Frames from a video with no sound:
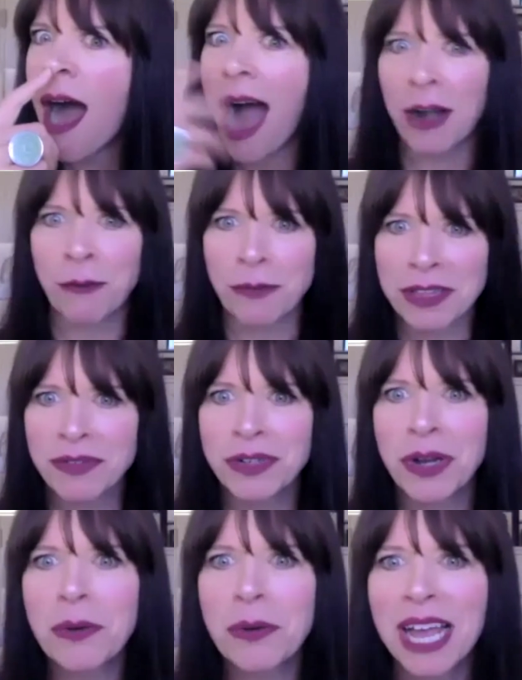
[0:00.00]
I don't really even
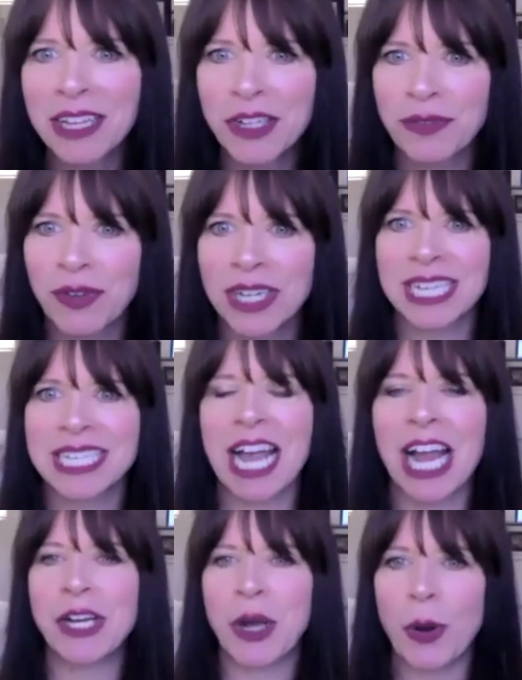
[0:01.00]
know Kelly Cervantes.
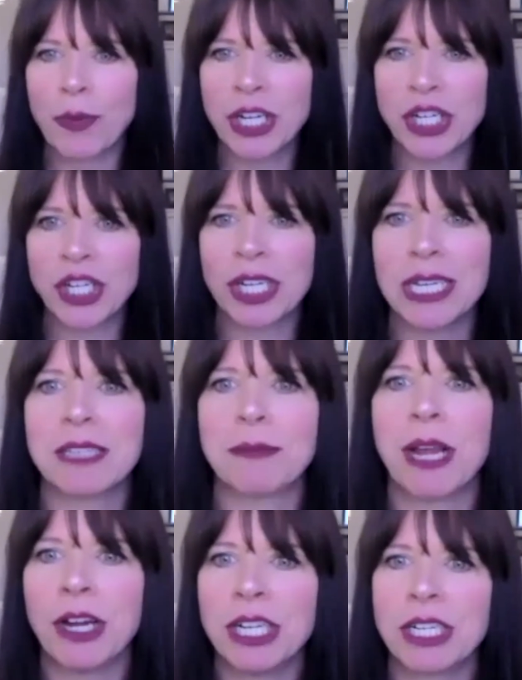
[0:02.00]
I know that she's
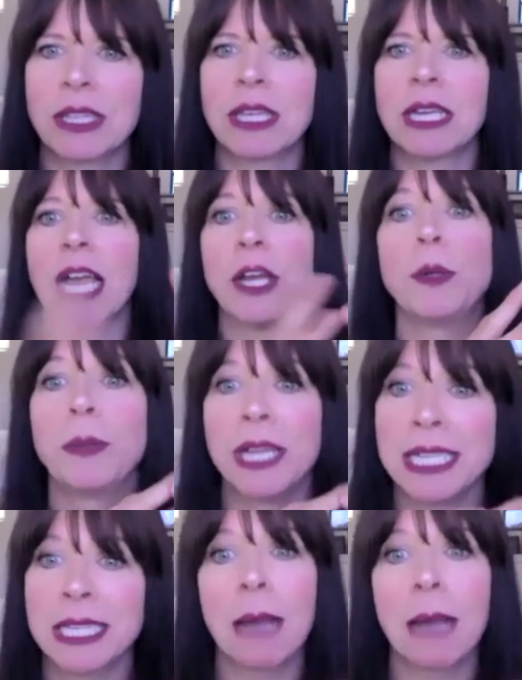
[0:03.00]
married to the guy who plays